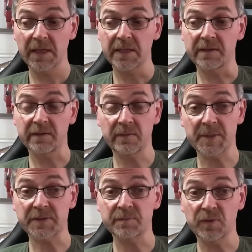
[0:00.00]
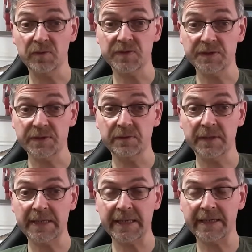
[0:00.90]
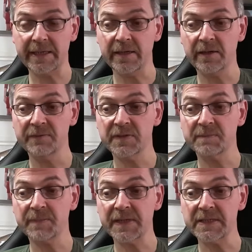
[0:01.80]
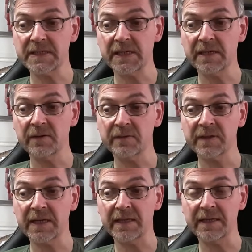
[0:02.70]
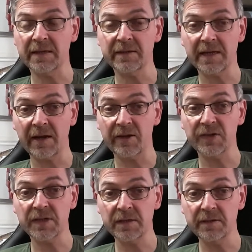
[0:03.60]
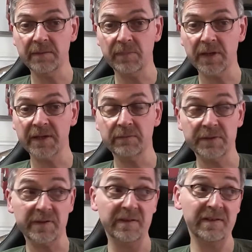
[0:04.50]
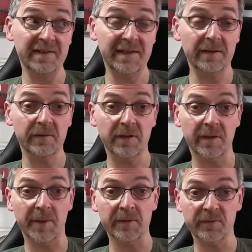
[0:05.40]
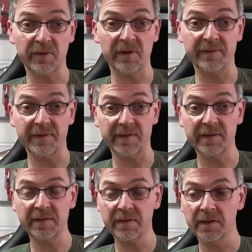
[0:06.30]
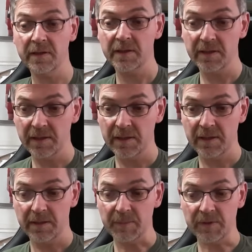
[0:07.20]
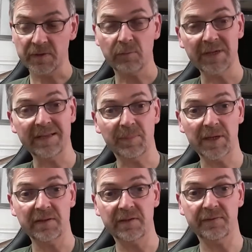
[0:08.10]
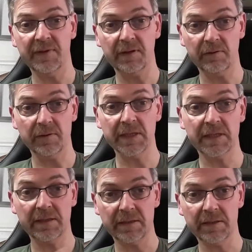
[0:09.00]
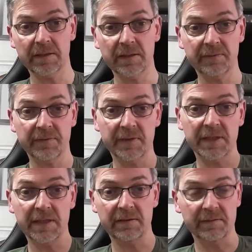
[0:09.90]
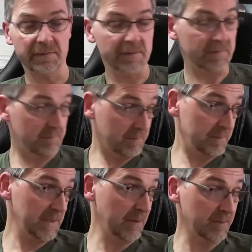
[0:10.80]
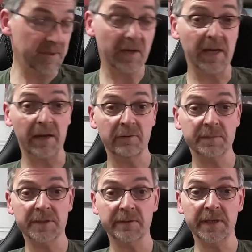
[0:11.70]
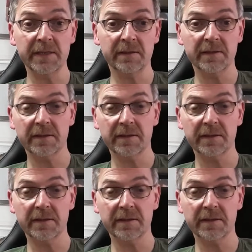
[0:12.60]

There's not much more to do on it. I've just basically got to get the undercarriage glued in place, which is sitting on at the moment, dry fitted, because I wanted to place the figure on it for the little dio I'm doing.